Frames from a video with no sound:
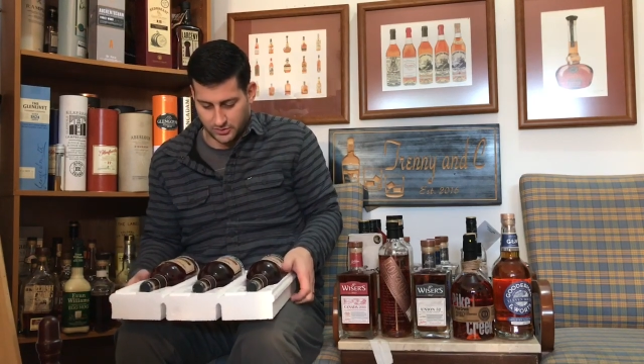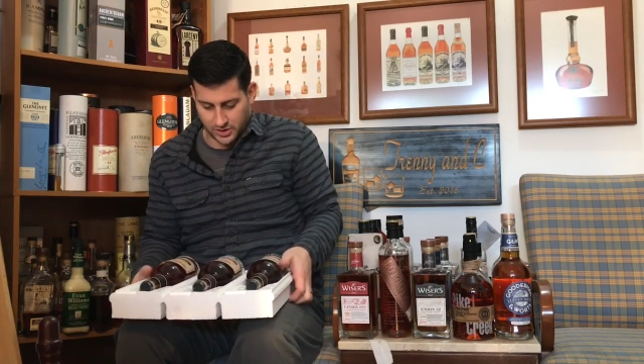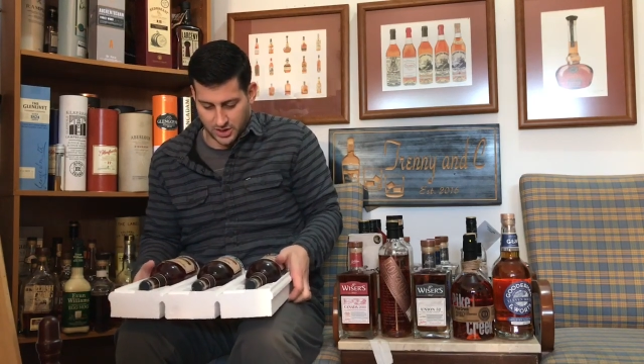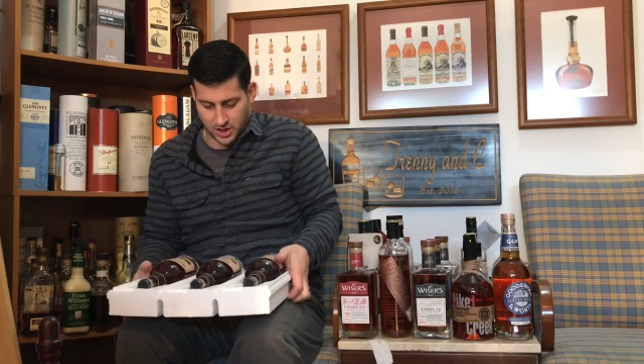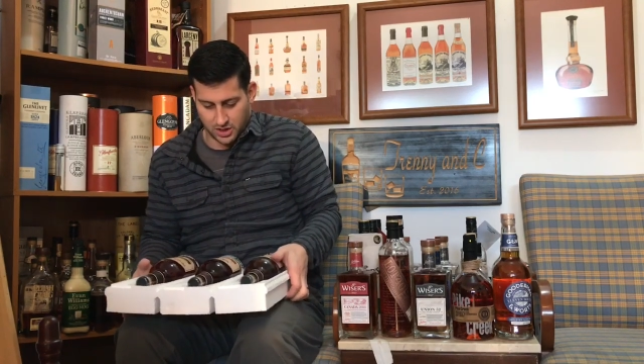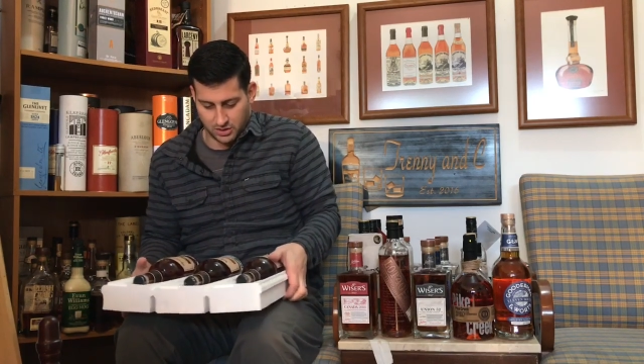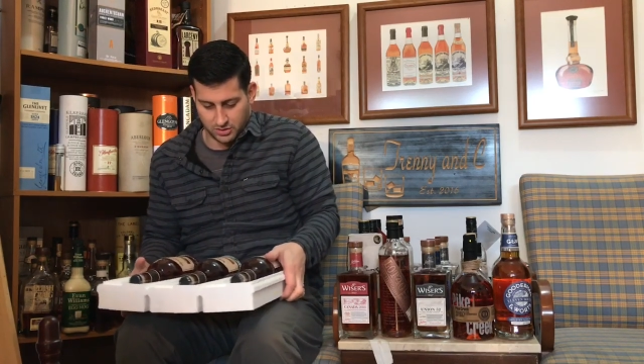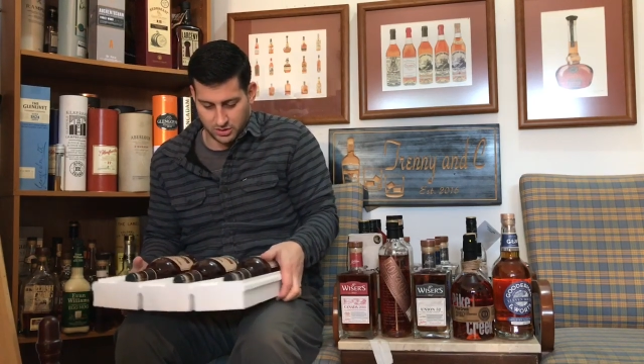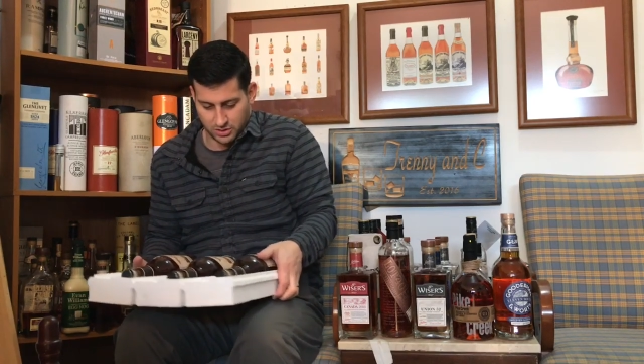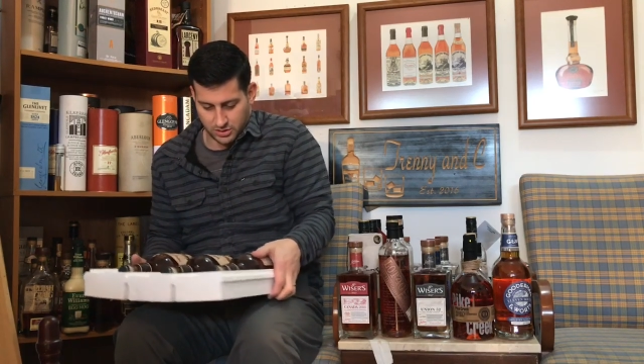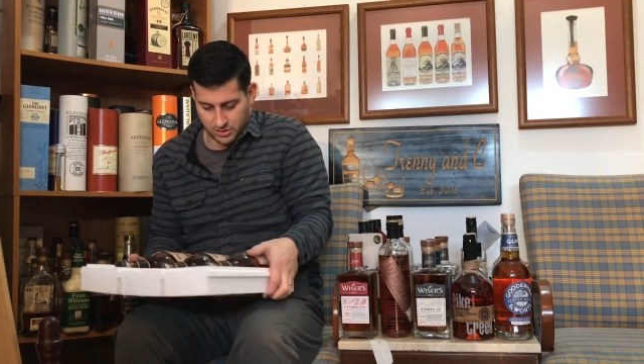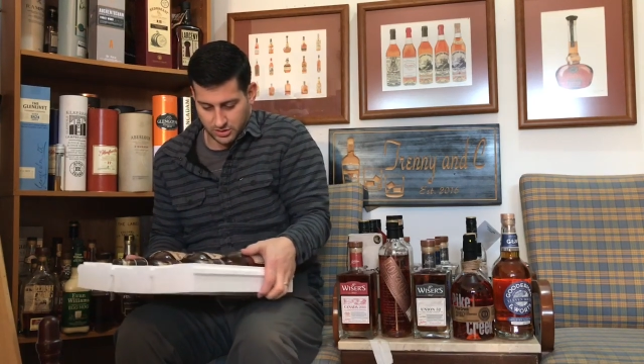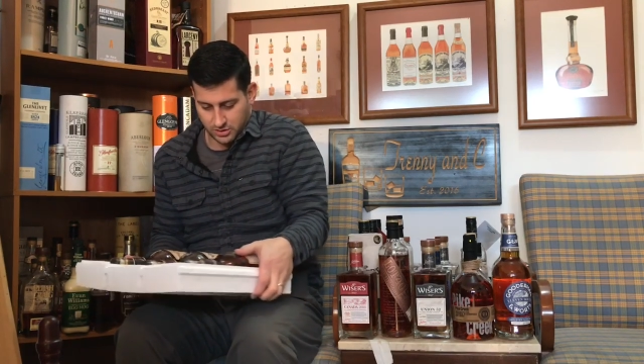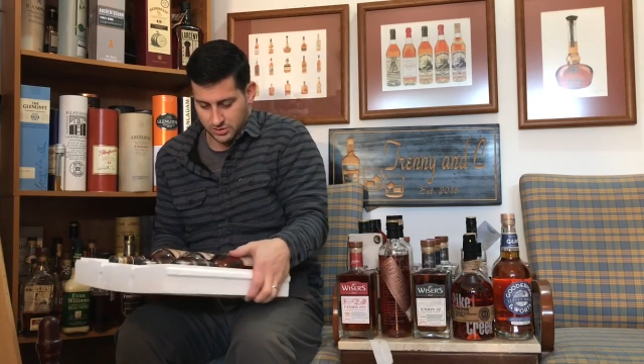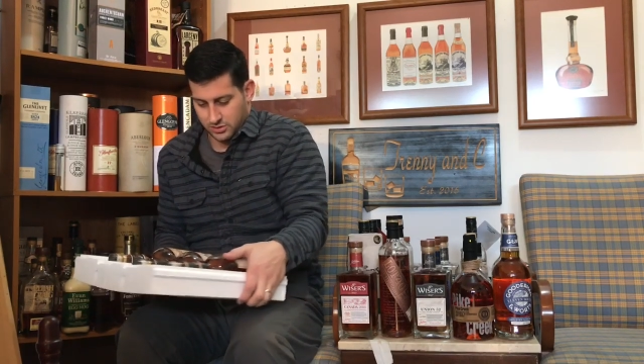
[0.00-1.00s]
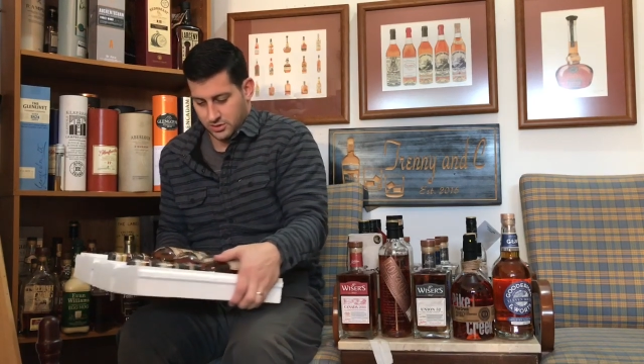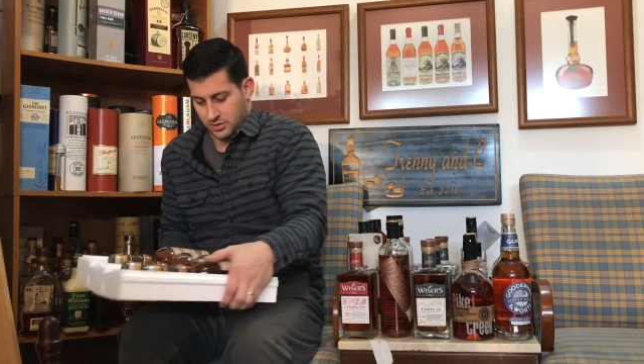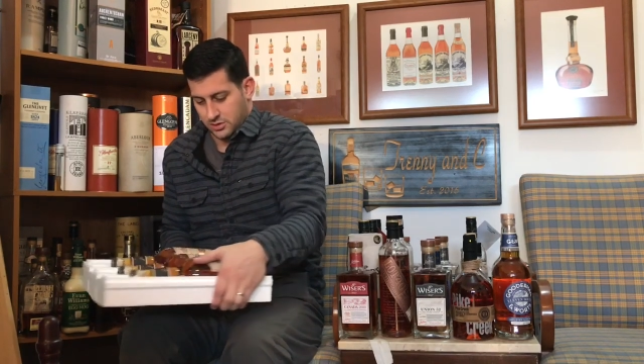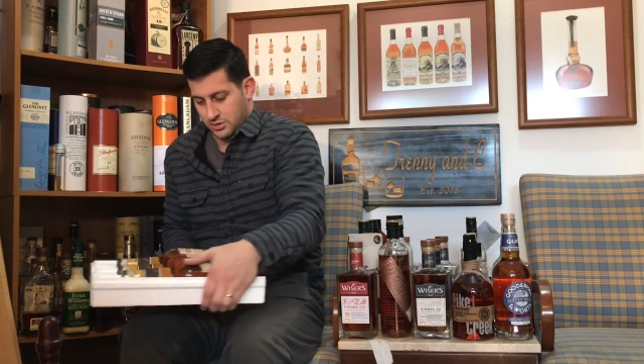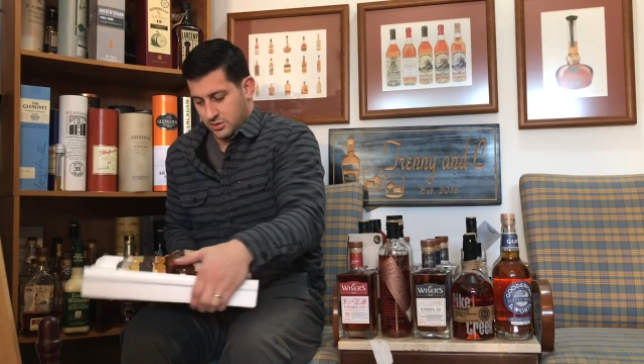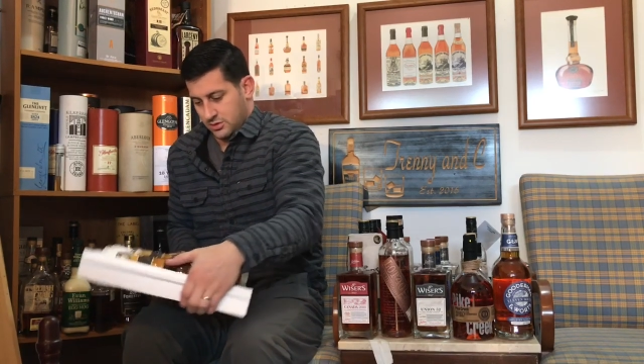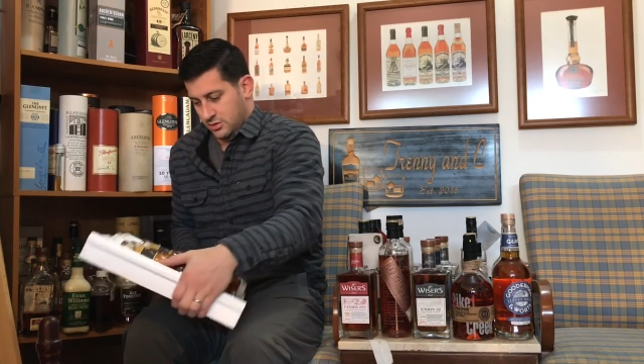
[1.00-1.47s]
we go.
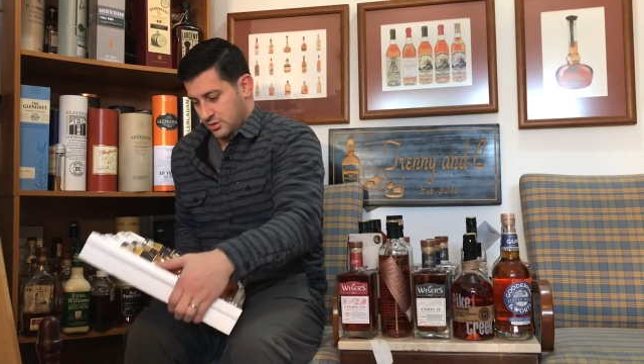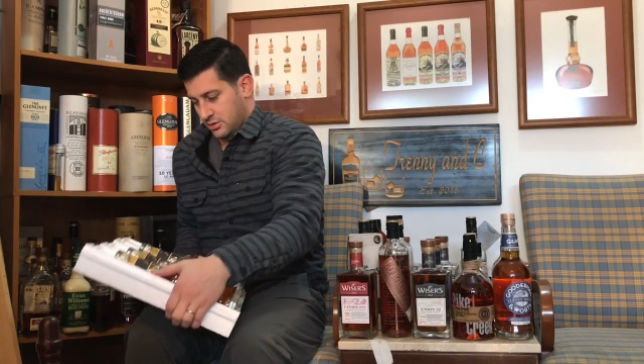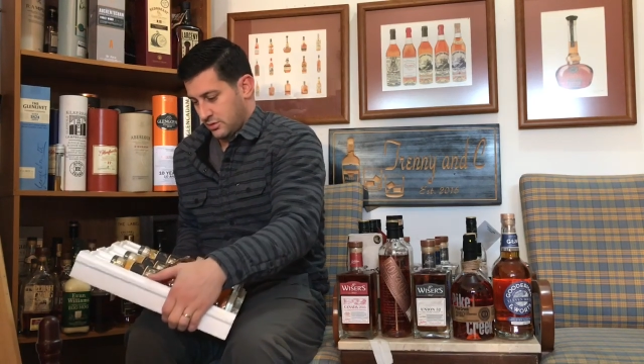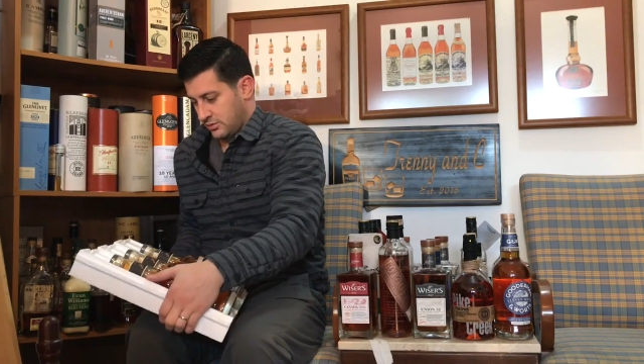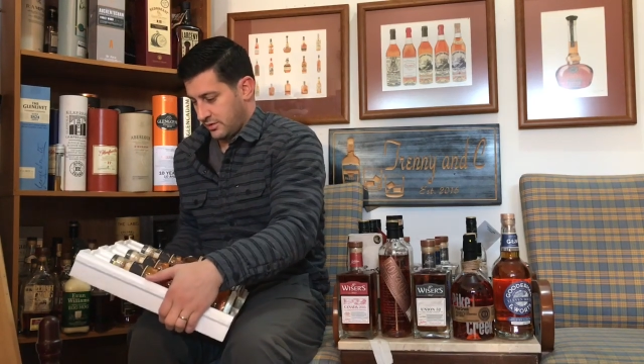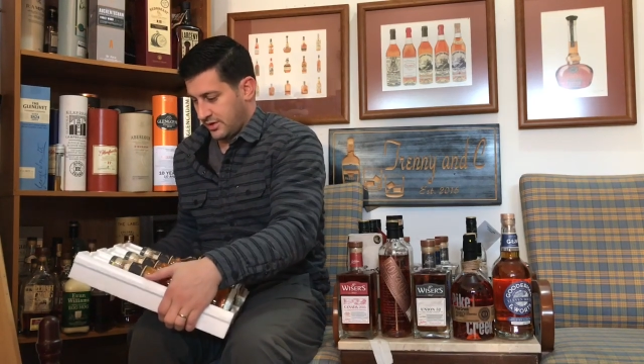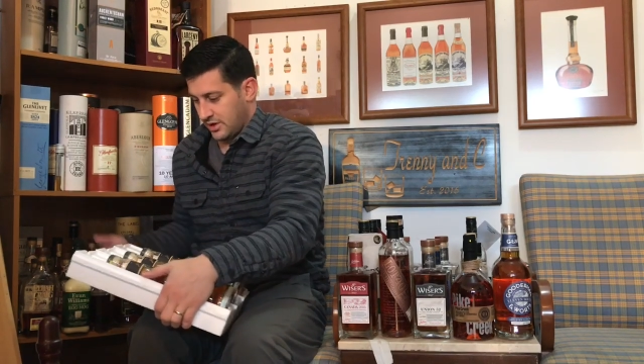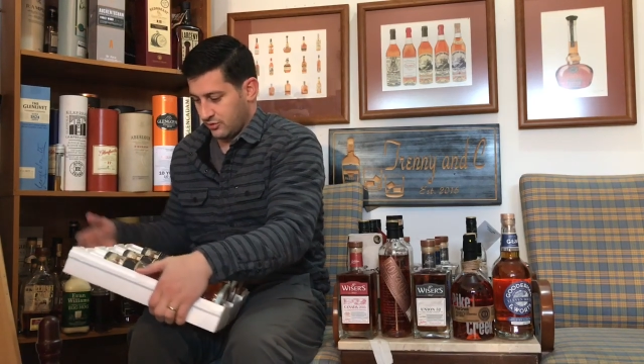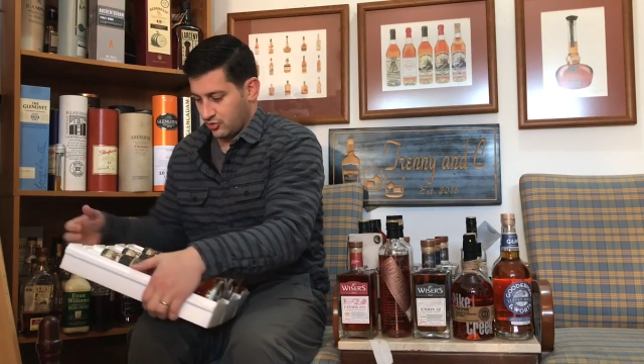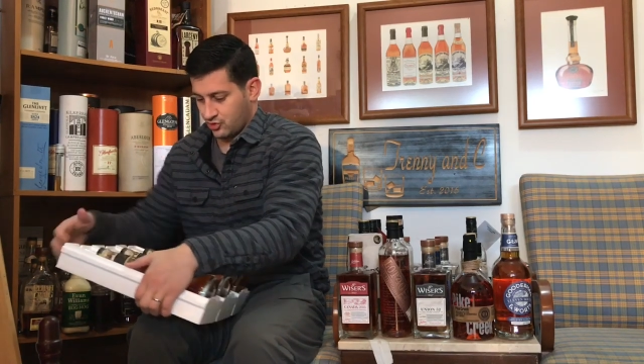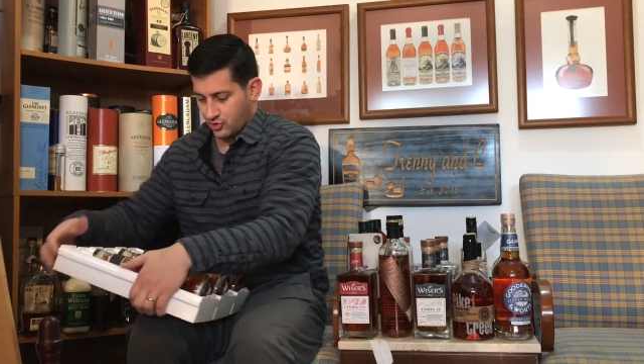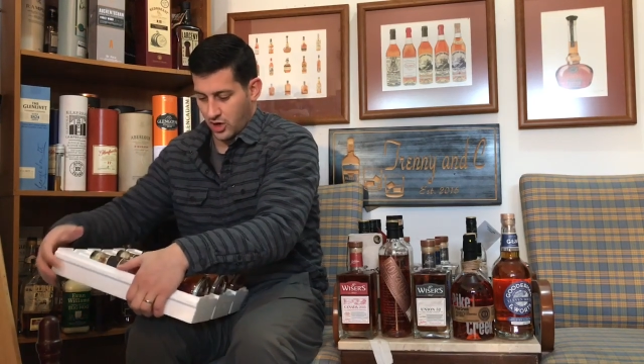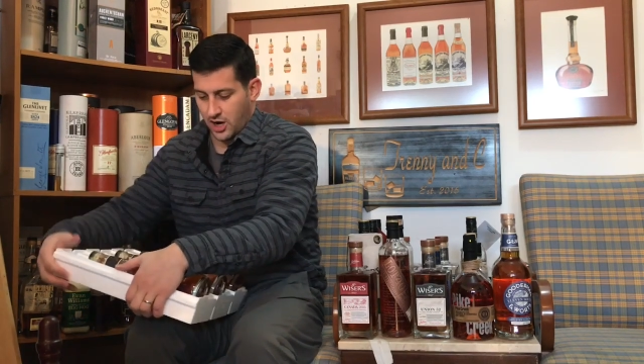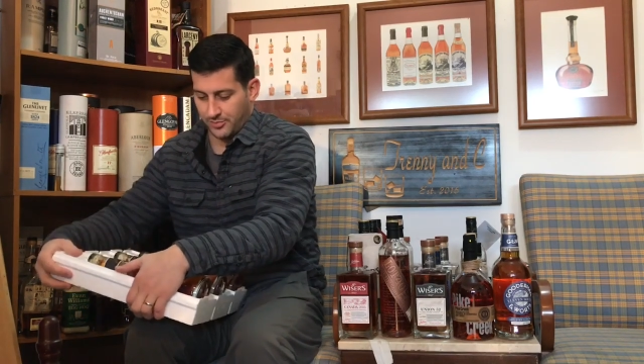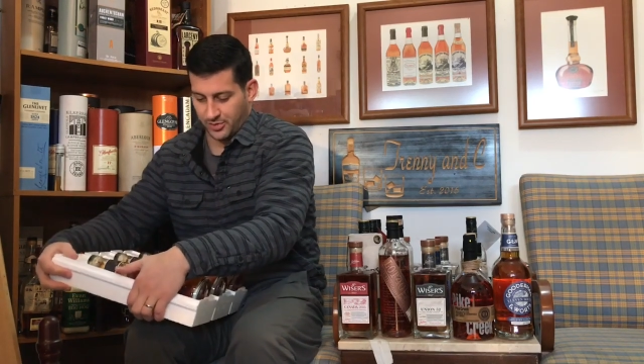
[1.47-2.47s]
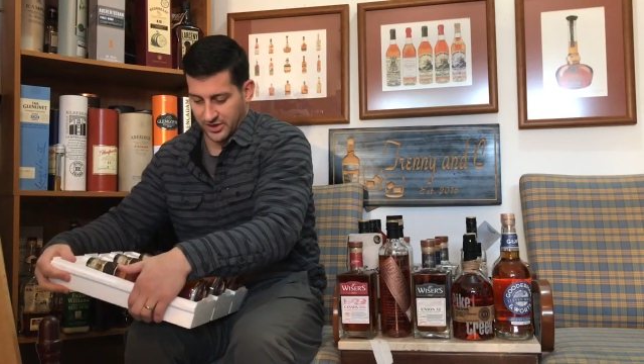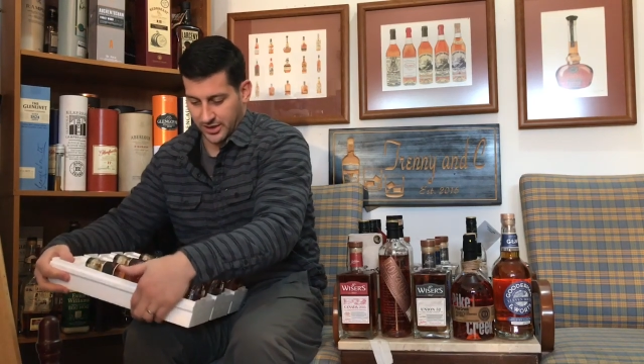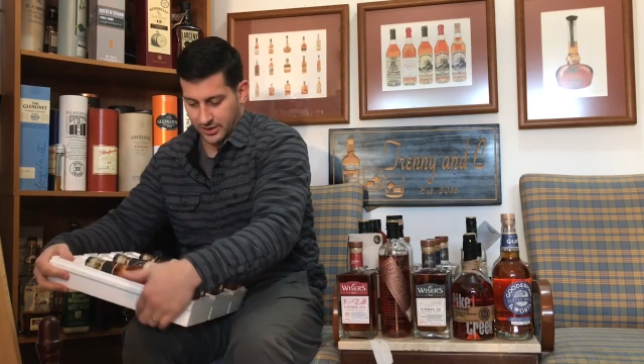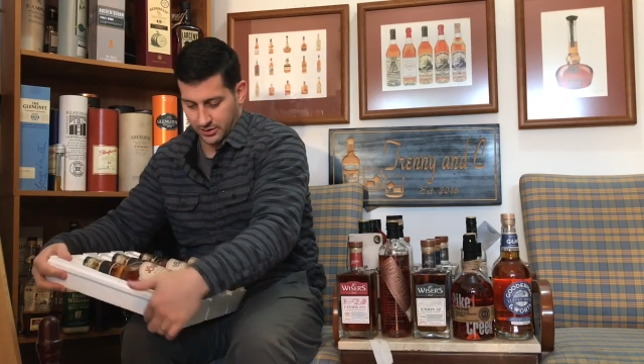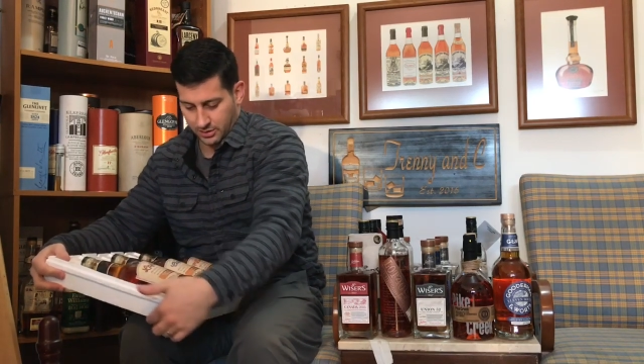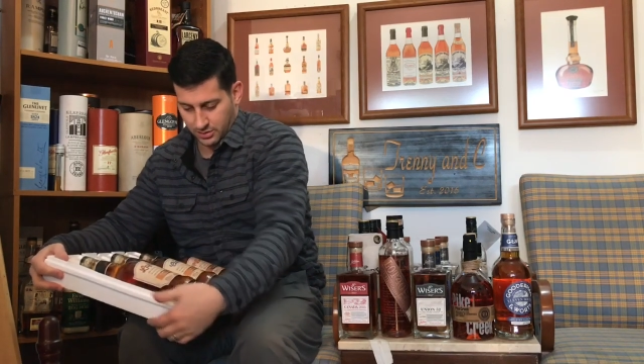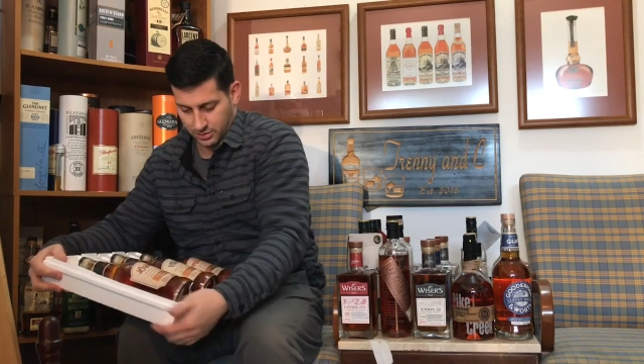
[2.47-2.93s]
Without dropping
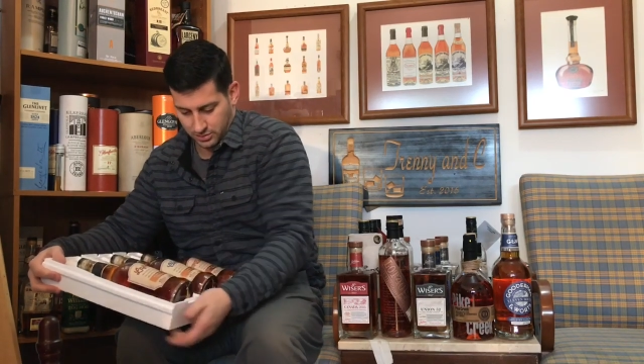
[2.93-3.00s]
it.